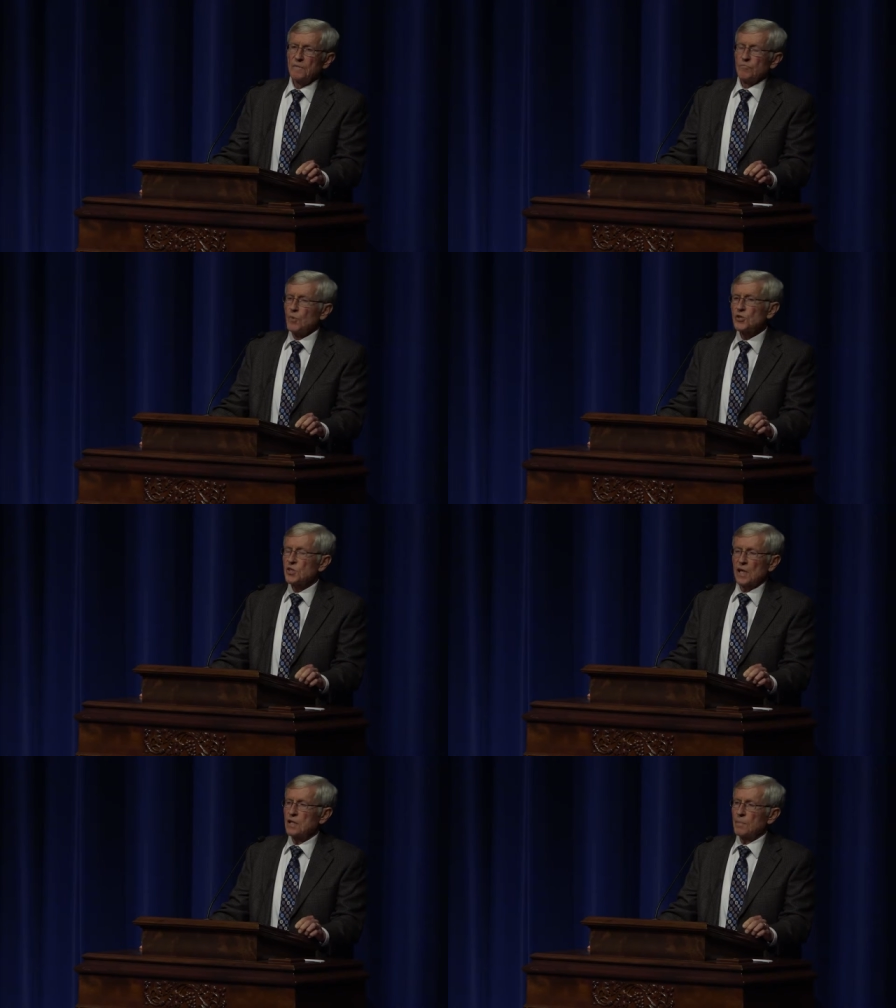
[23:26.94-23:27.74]
Most
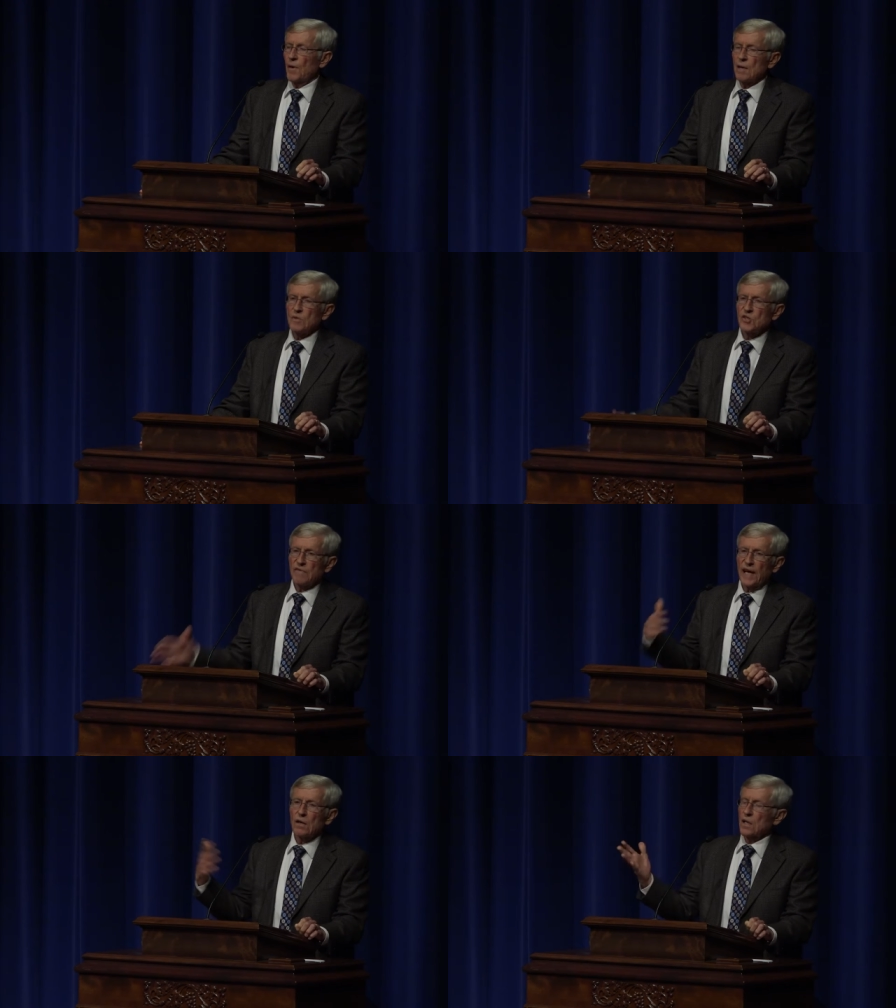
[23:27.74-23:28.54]
state departments
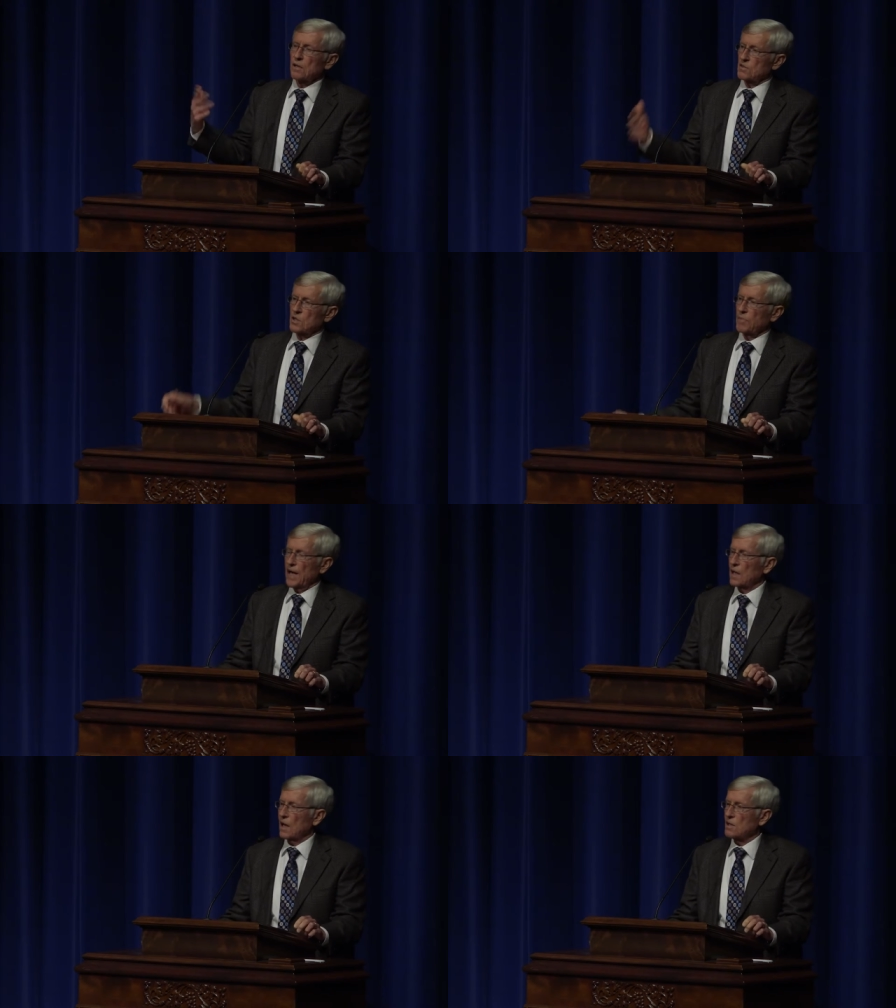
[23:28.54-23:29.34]
of agriculture,
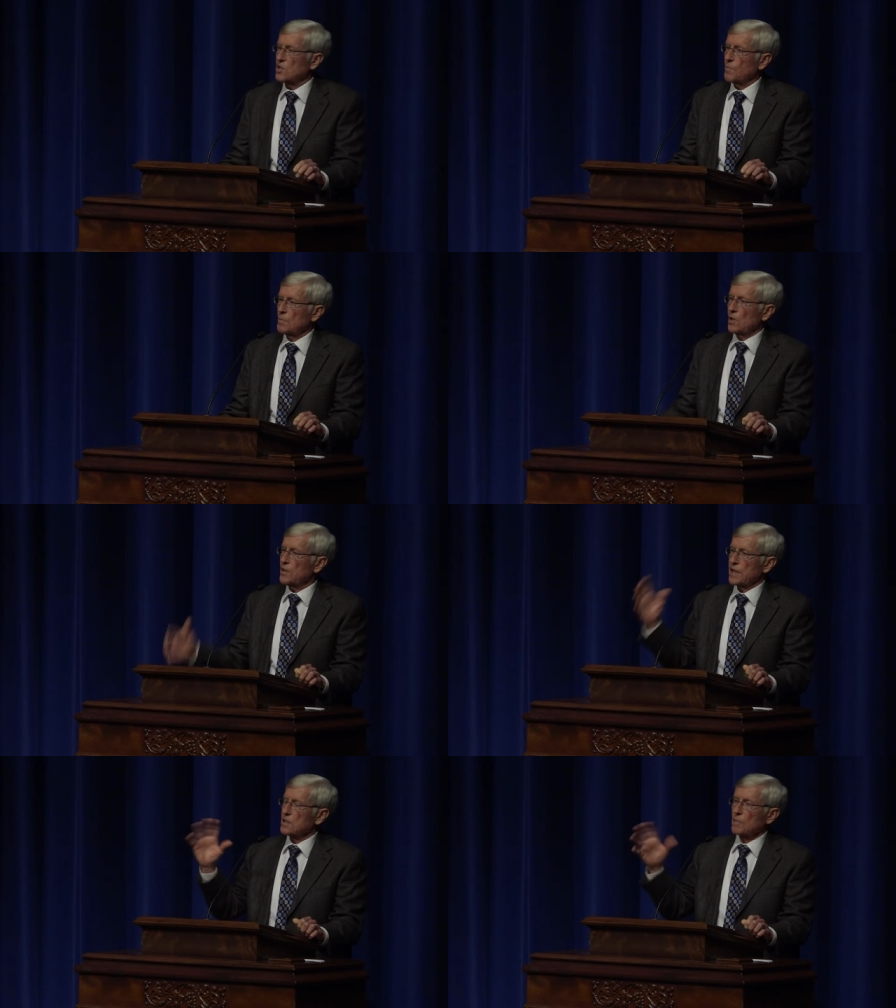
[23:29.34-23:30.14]
by and large, are
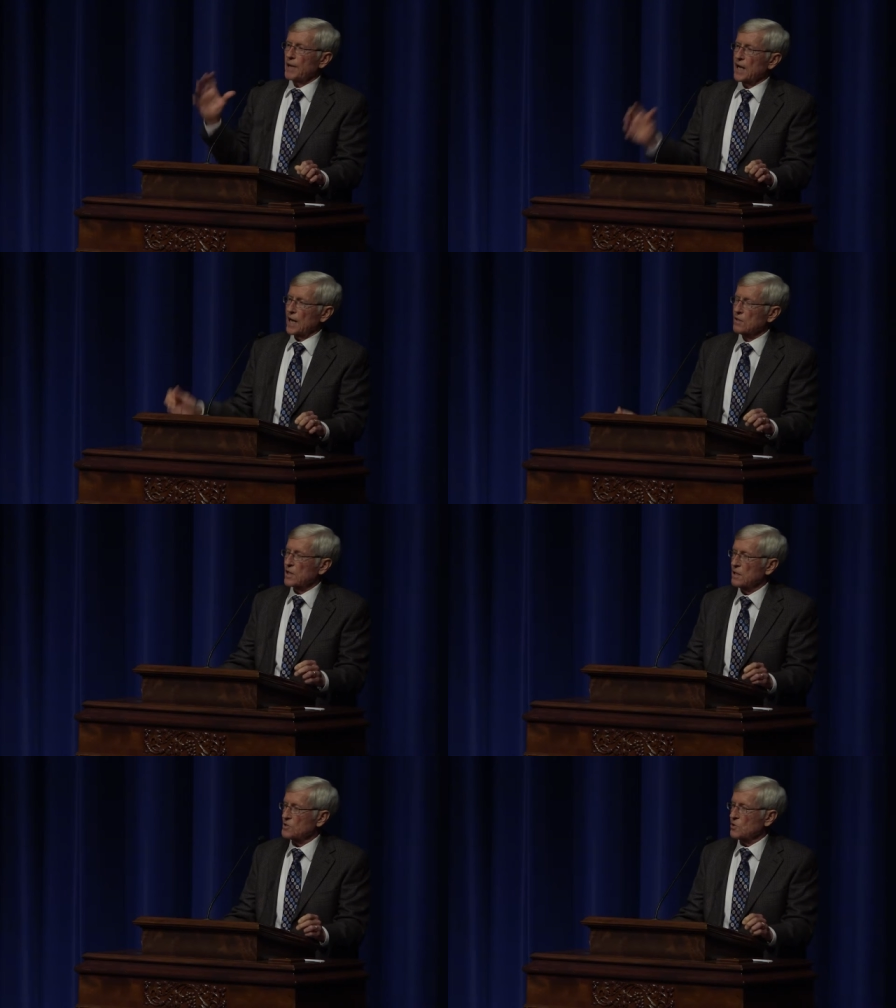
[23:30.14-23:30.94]
promoting it. The big
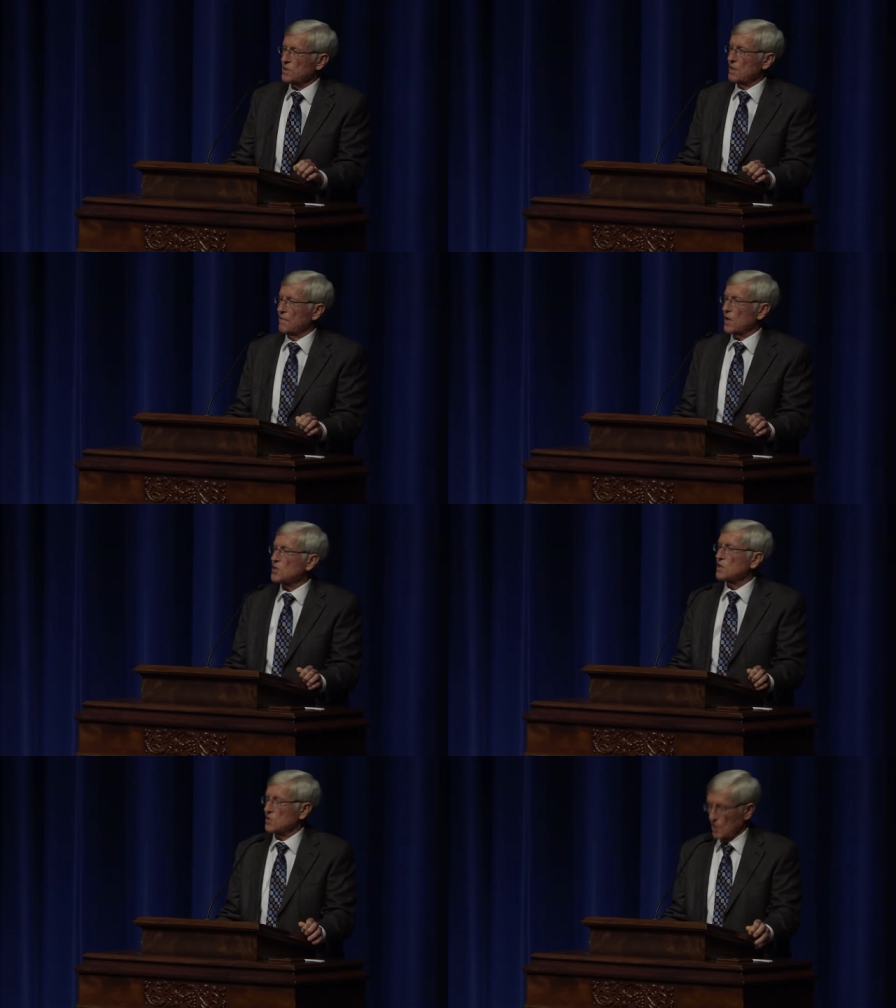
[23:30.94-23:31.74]
agricultural
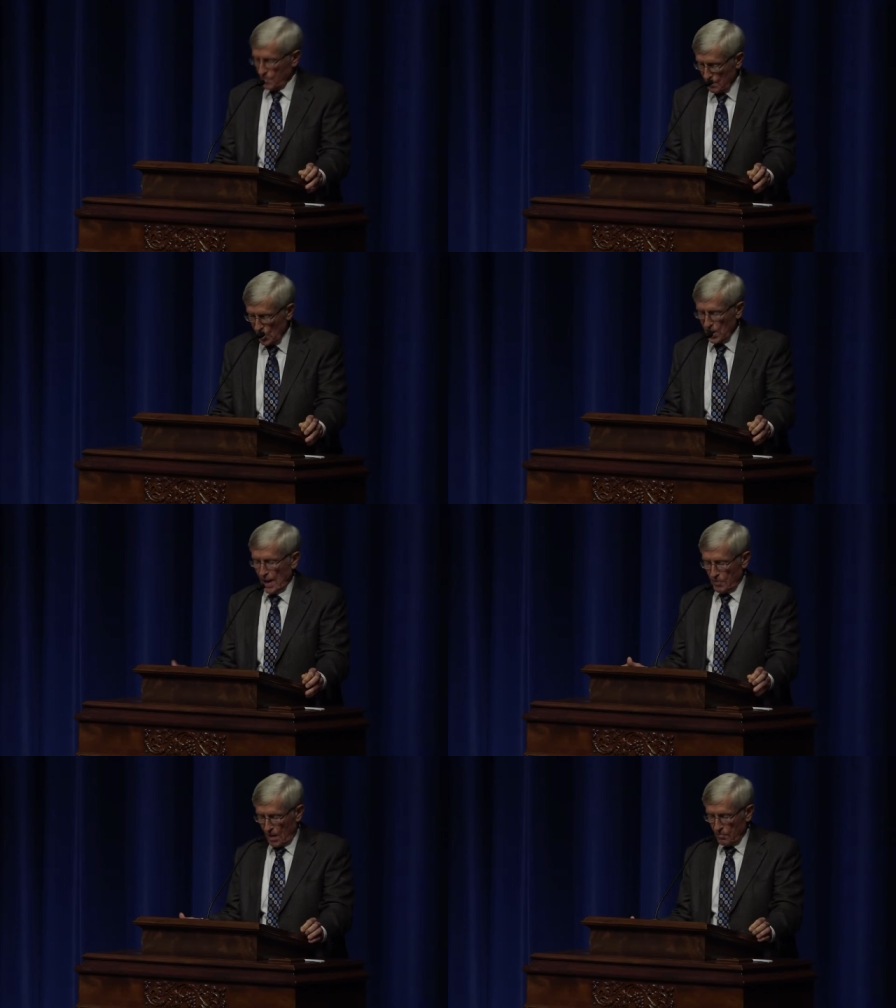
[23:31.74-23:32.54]
universities are promoting it.
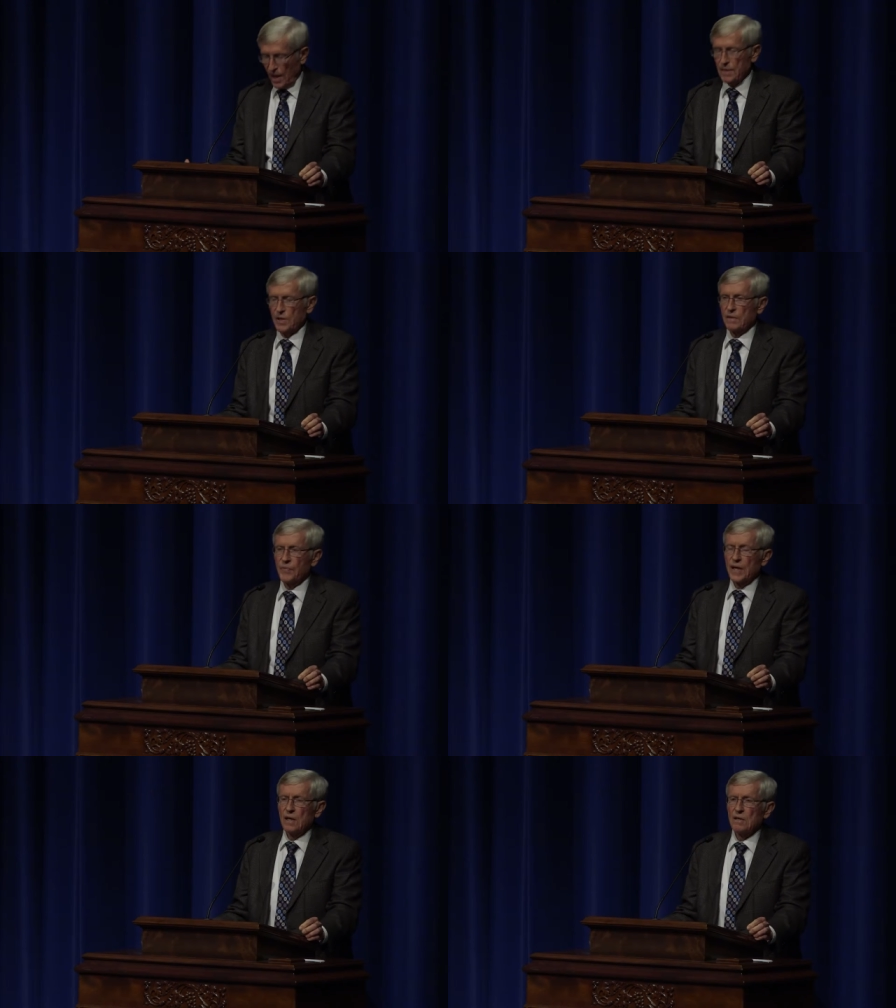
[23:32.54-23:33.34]
I'm not blaming
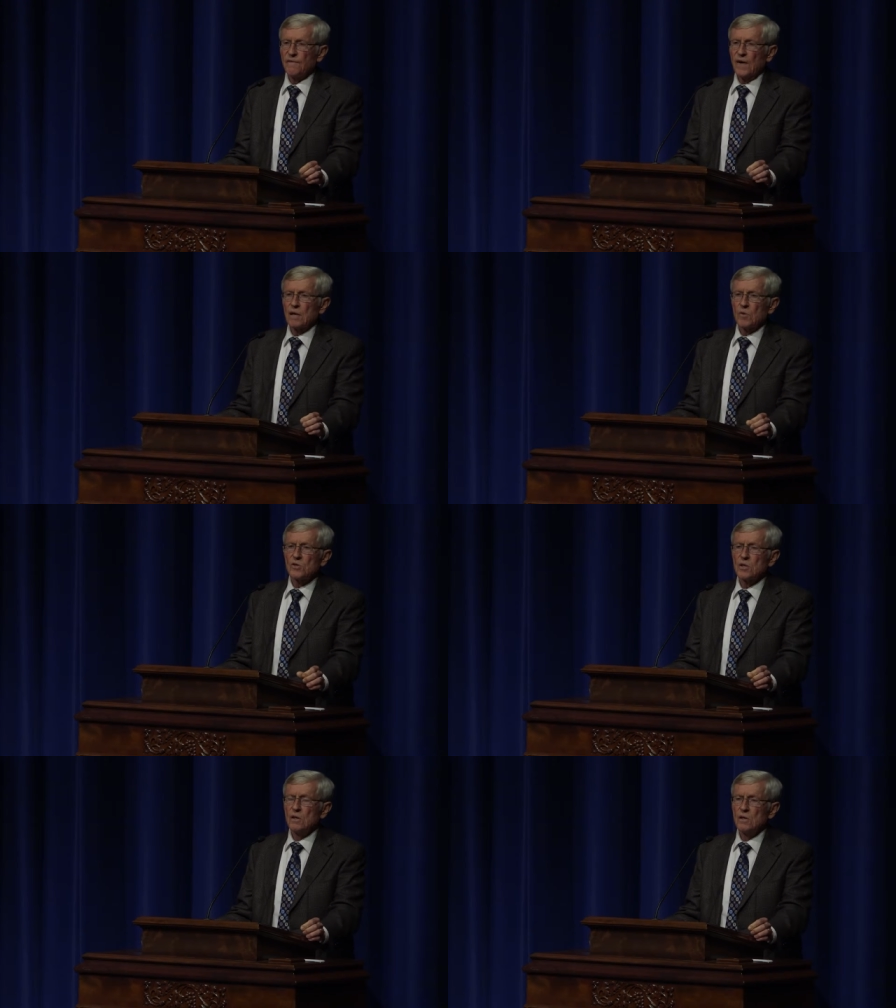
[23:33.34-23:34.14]
the
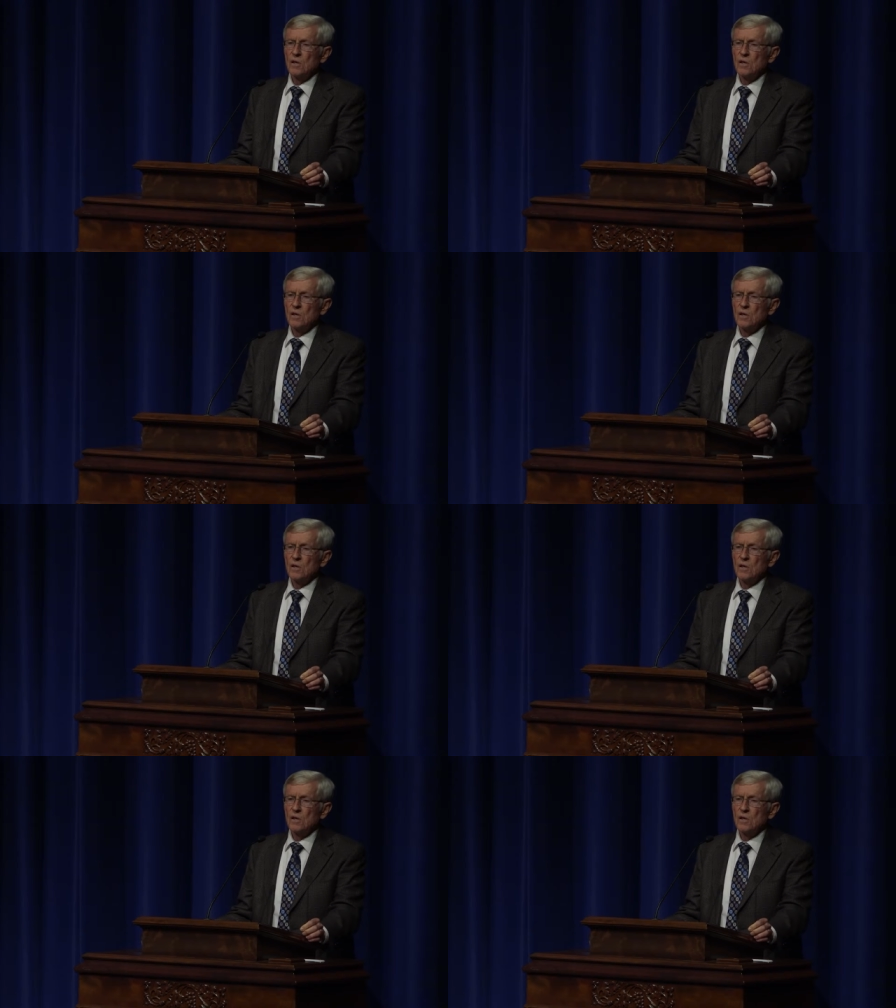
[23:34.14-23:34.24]
farmers.